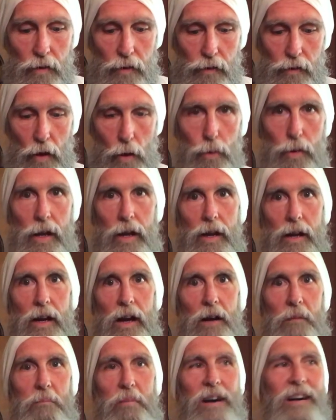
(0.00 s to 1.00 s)
to soak it
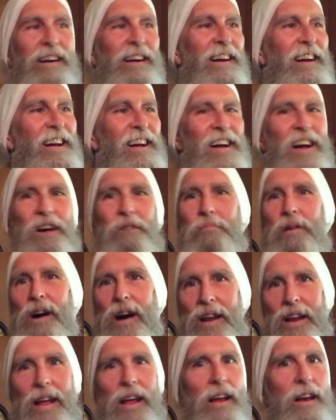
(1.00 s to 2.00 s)
up.
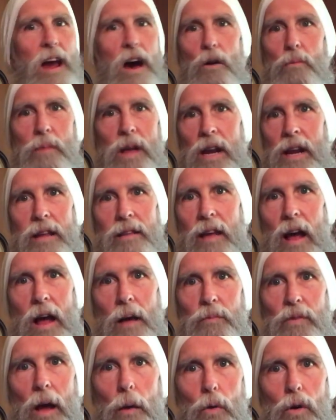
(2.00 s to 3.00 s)
But no, many
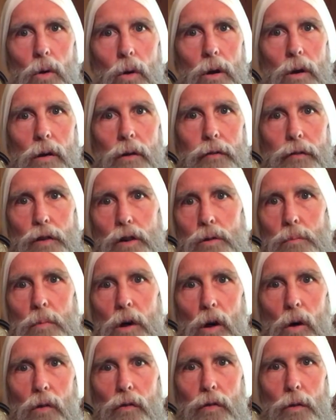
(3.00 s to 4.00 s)
times I would order a fruit
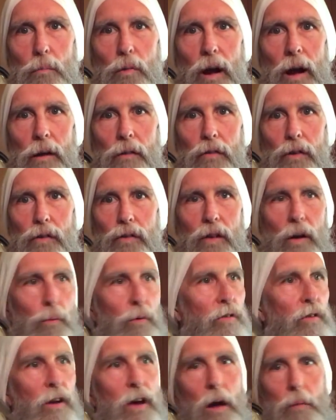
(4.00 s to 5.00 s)
bowl for breakfast. There
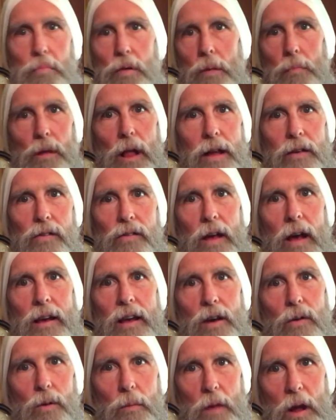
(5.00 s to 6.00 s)
was a couple of places I
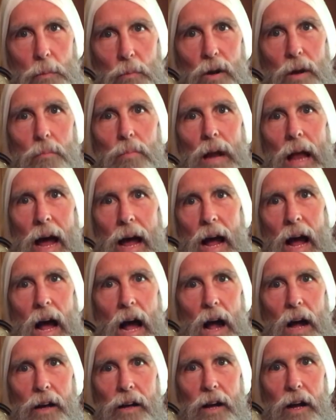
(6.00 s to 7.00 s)
can remember in Playa
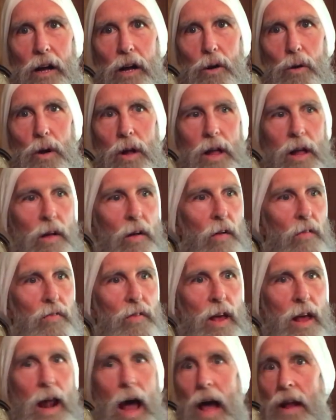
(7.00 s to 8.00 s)
Jaco
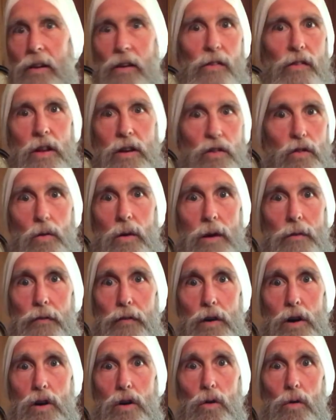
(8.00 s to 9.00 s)
that I just enjoyed
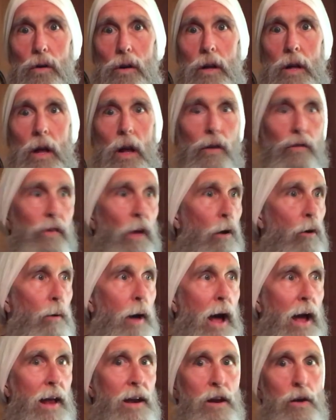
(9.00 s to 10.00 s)
fruit. So
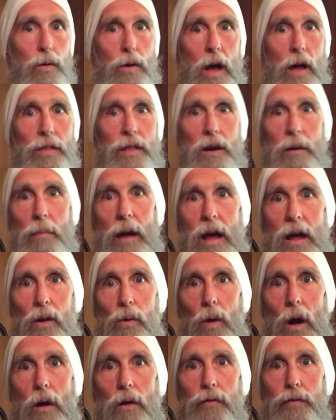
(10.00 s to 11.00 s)
I knew nothing about
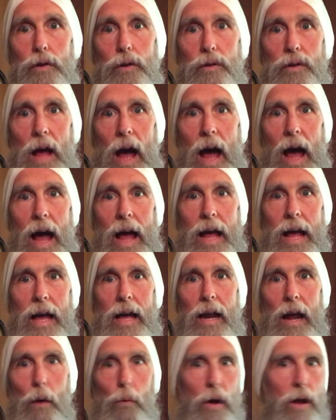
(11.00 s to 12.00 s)
a raw food
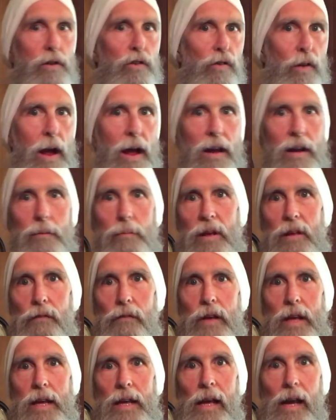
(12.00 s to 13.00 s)
diet. I wasn't trying to be
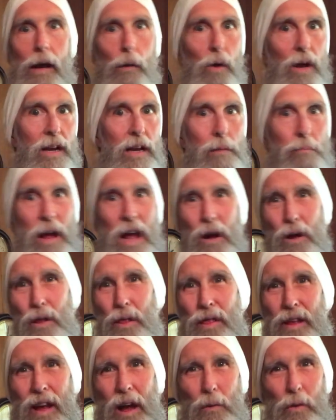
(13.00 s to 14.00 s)
vegan. I wasn't even
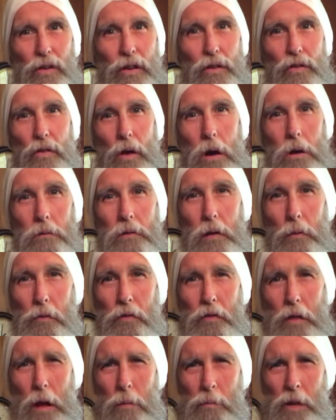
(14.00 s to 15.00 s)
healthy. I was a drunk that was
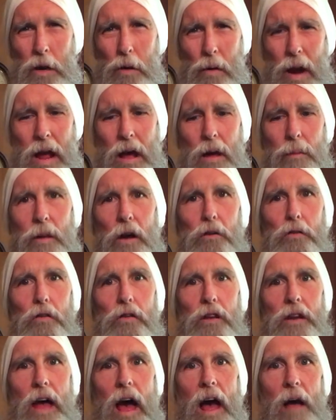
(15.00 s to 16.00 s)
stumbling around most of
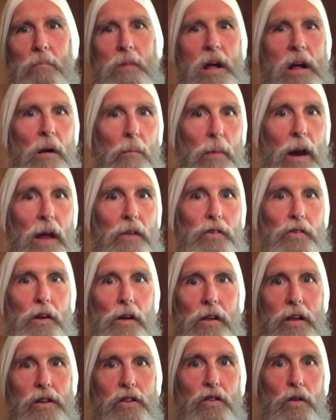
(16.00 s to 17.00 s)
the time, but I
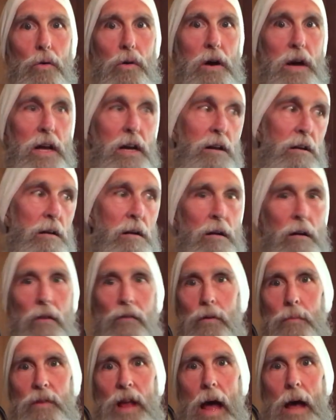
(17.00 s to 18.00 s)
still enjoyed,
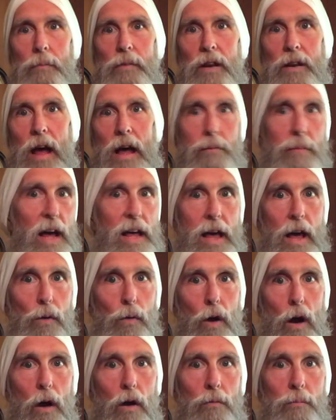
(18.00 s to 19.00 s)
from time to time, I had
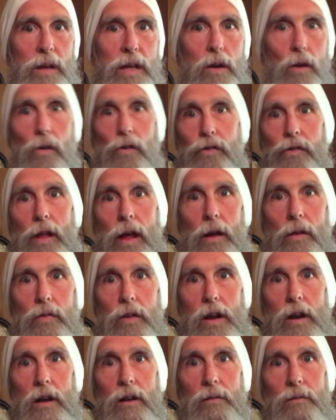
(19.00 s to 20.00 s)
raw meals down
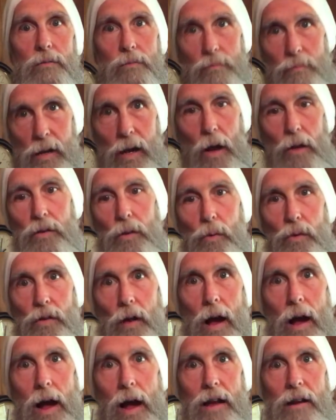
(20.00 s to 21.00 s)
there because it was
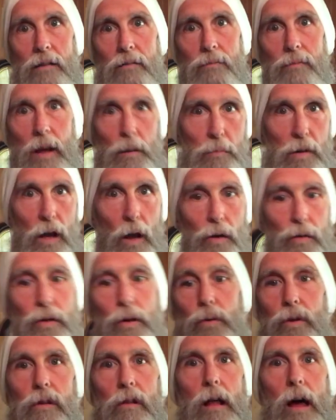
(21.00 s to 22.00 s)
hot and because
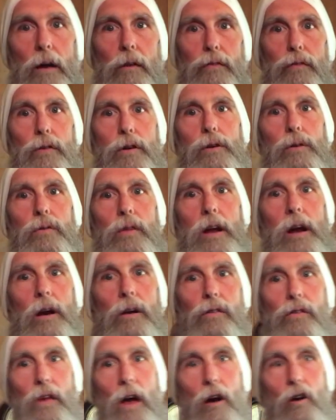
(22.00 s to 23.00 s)
there was a lot of fruit
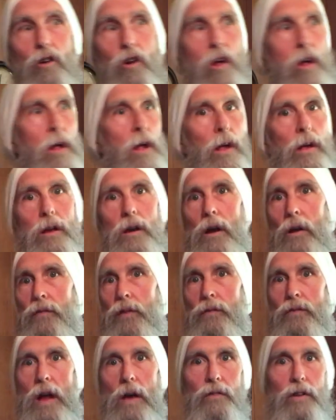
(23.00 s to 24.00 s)
there. So, you know, if
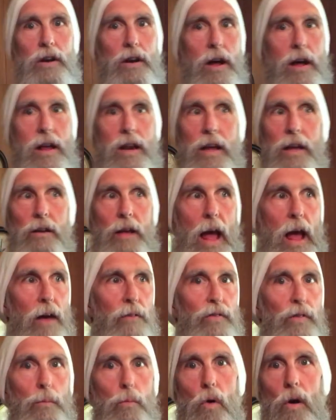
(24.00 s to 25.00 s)
you've never done it,
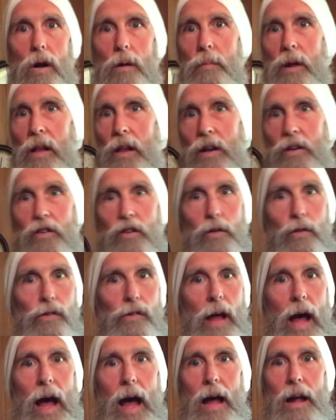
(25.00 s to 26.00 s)
have some watermelon juice
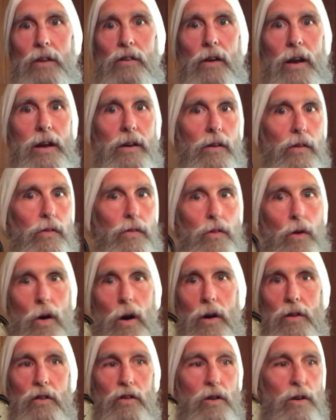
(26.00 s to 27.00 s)
to hydrate to
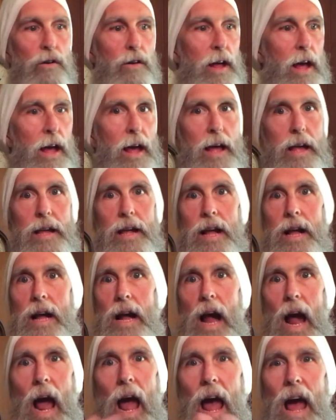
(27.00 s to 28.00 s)
start your day.
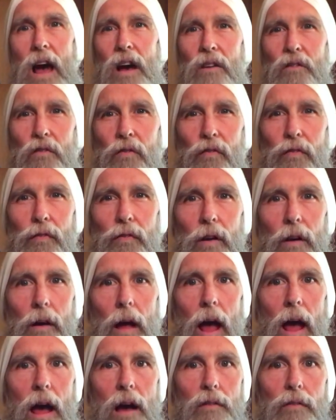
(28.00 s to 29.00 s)
Have
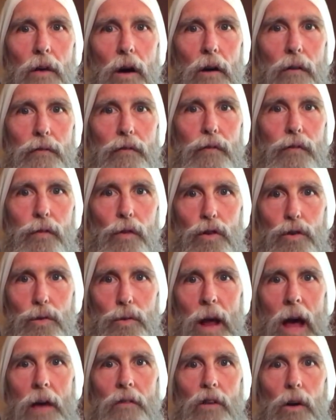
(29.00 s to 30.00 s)
a
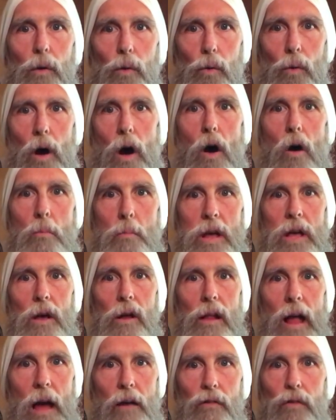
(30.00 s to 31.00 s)
fruit, have a raw
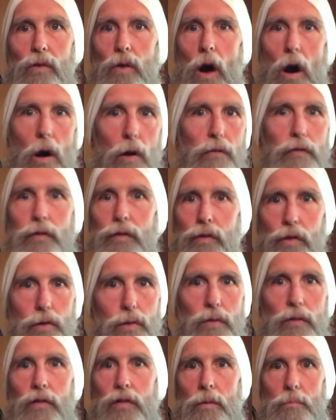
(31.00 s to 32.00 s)
meal, have raw
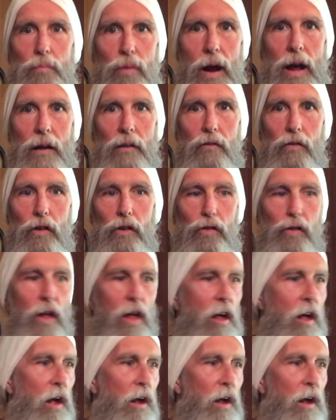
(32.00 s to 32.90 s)
fruit for breakfast.